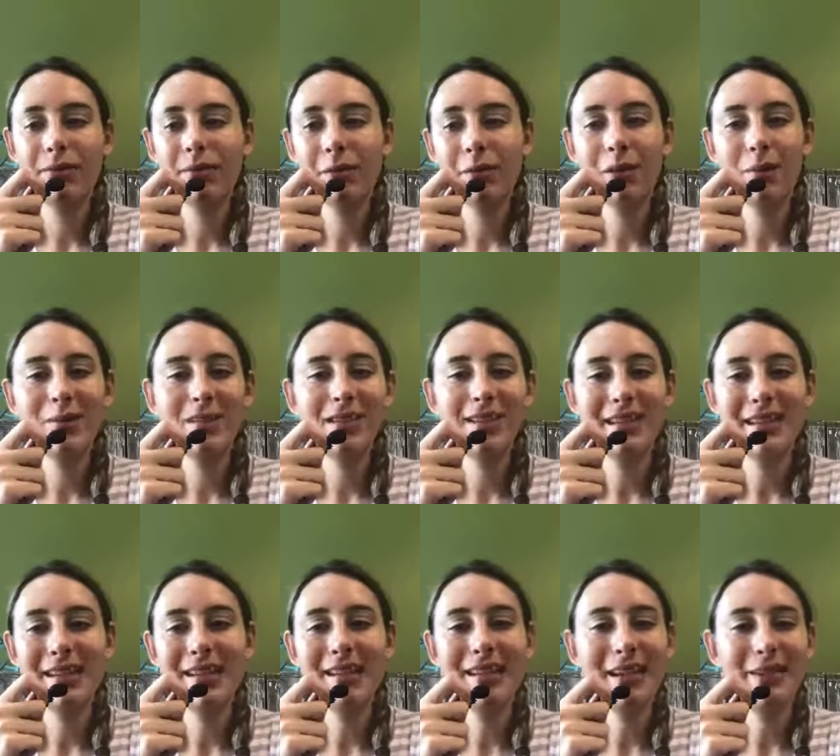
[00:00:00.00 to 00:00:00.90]
if I'm not
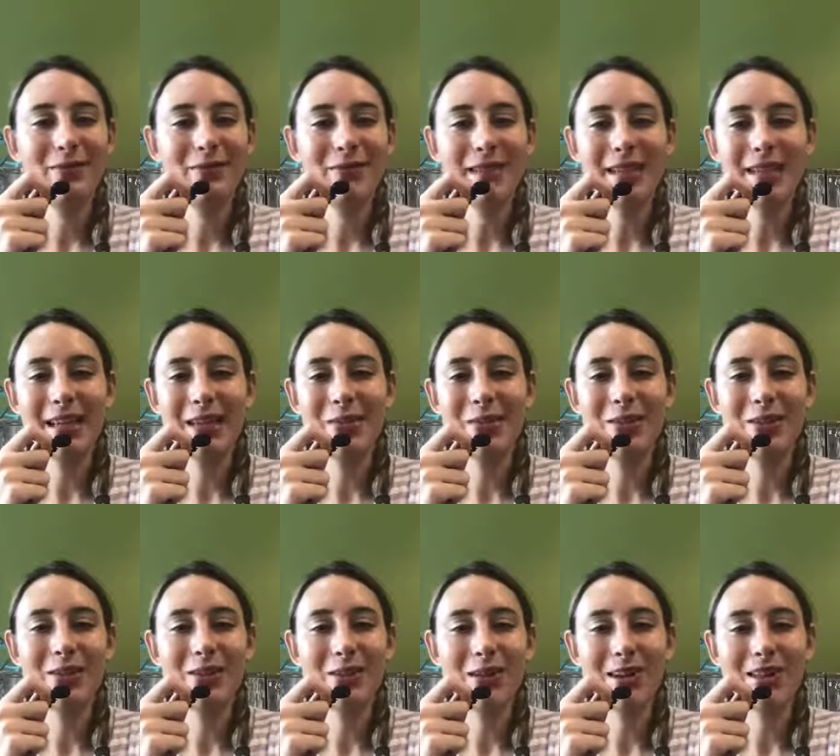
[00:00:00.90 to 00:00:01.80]
mistaken, I feel like we
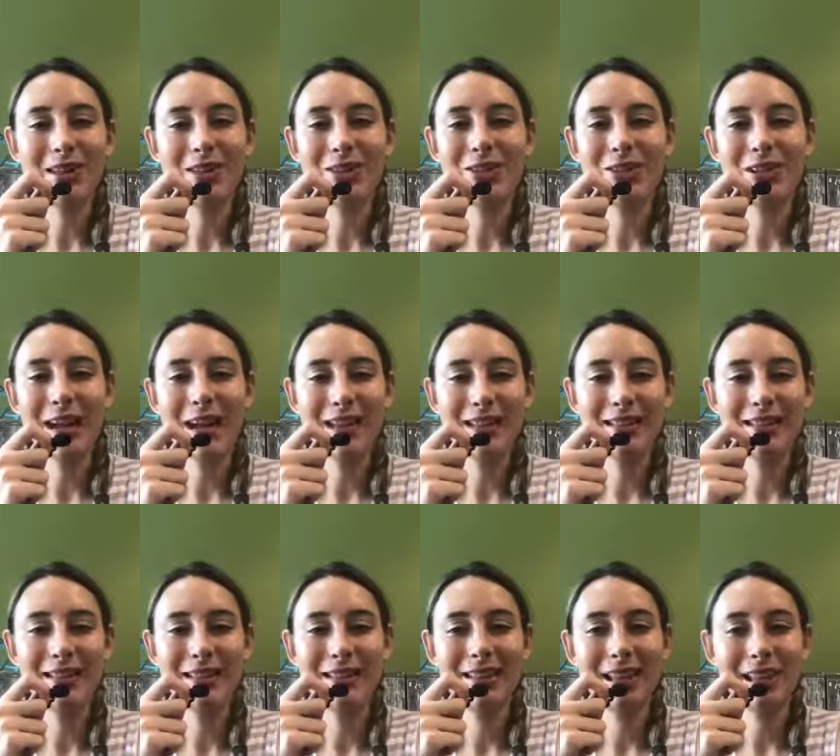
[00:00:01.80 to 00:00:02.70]
started these
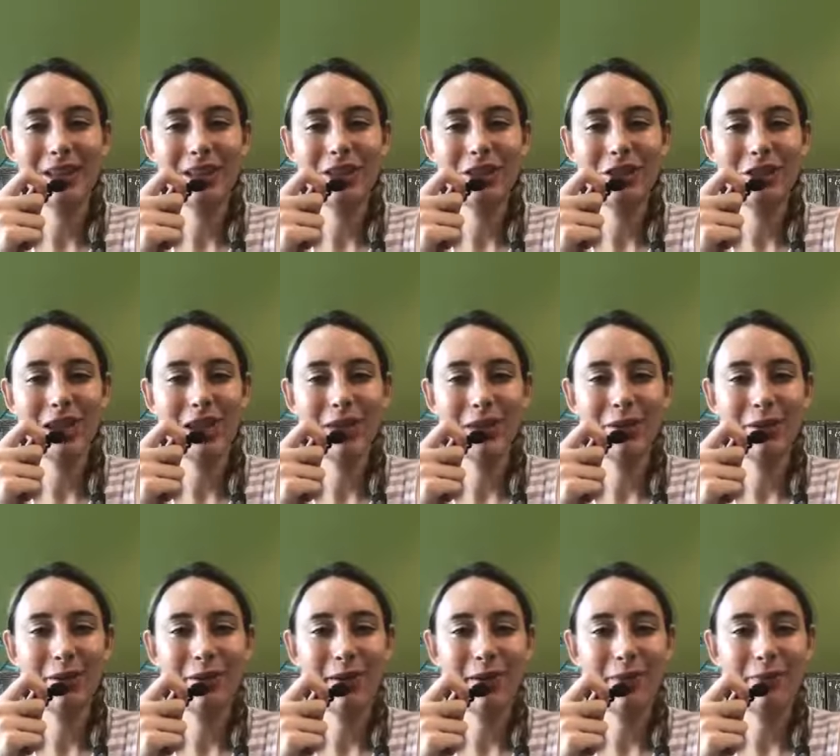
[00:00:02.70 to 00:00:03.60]
chats in like
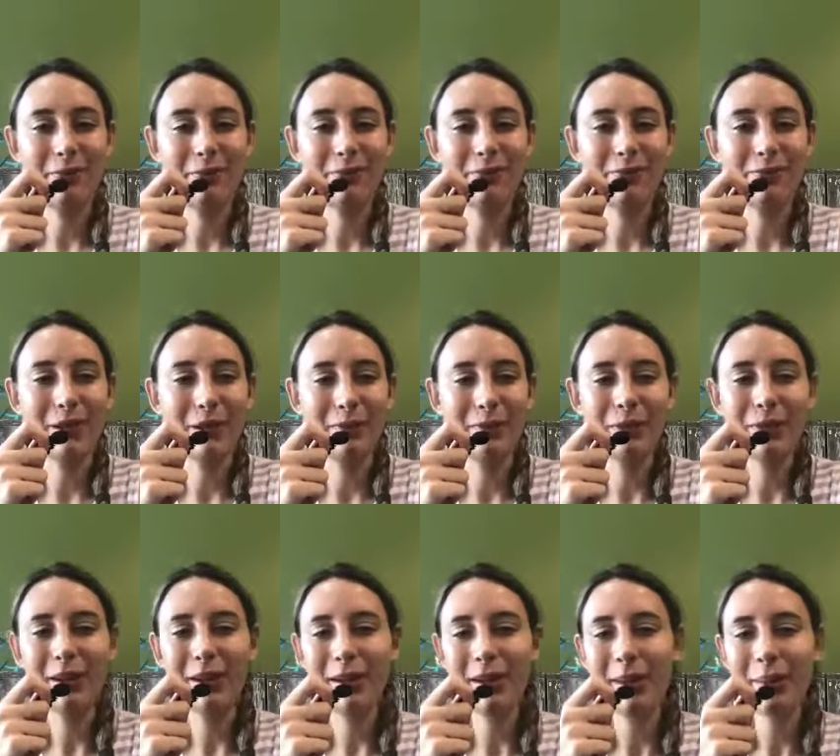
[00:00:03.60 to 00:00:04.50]
January,
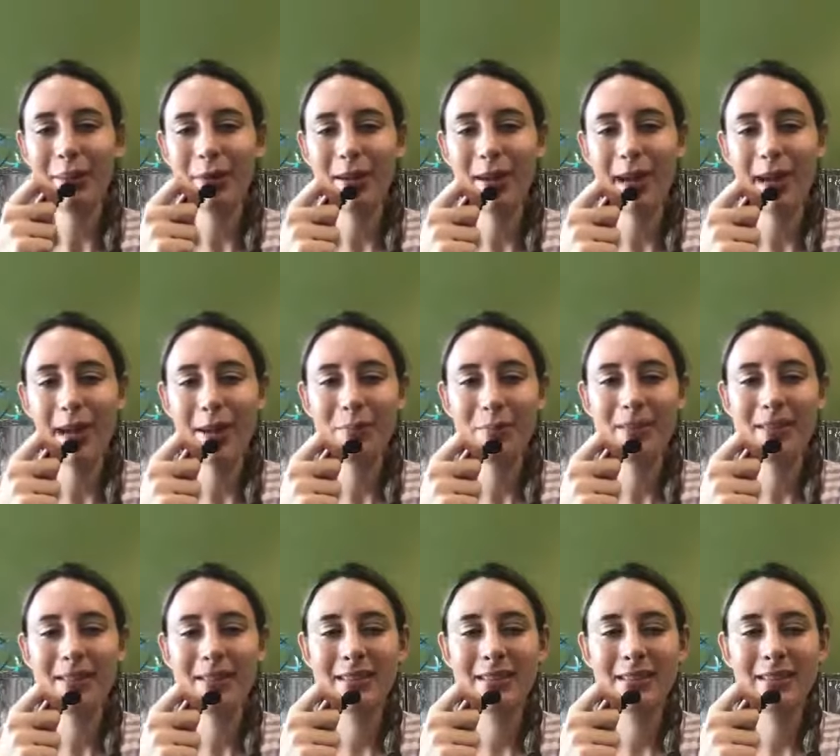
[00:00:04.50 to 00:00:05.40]
February,
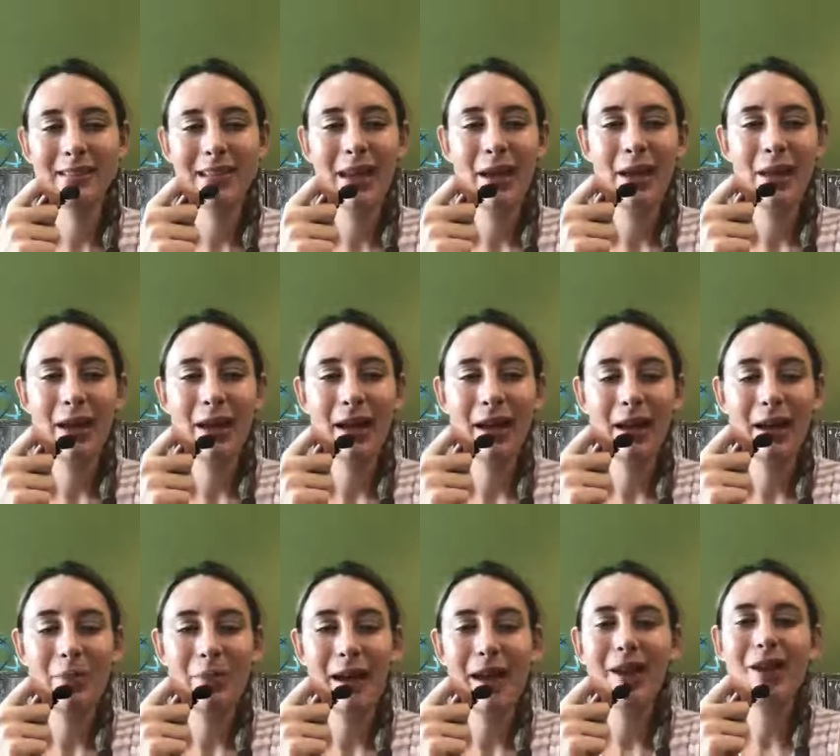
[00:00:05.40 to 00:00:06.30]
perhaps.
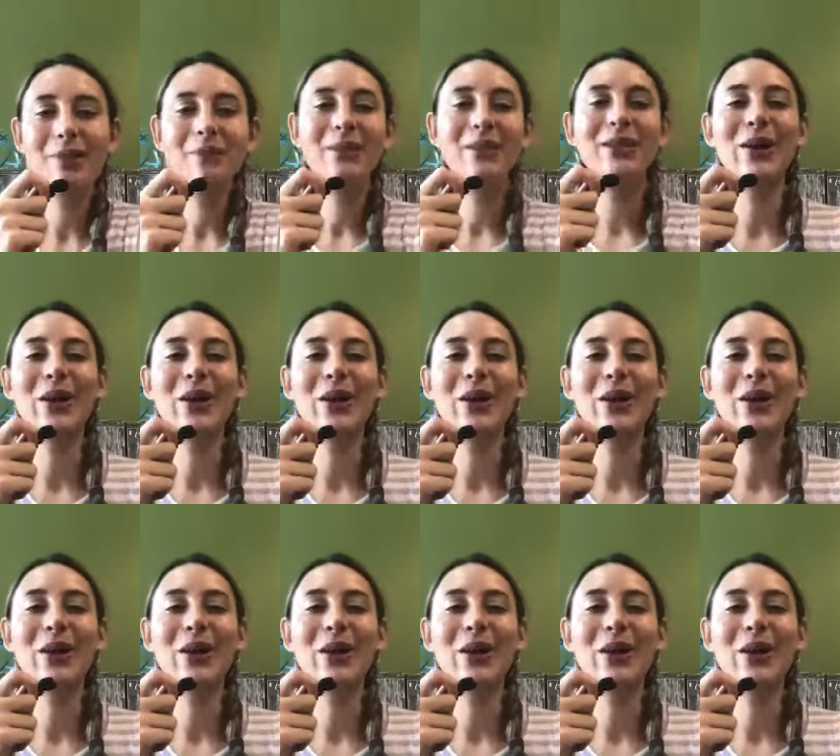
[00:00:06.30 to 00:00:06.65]
Um, I could be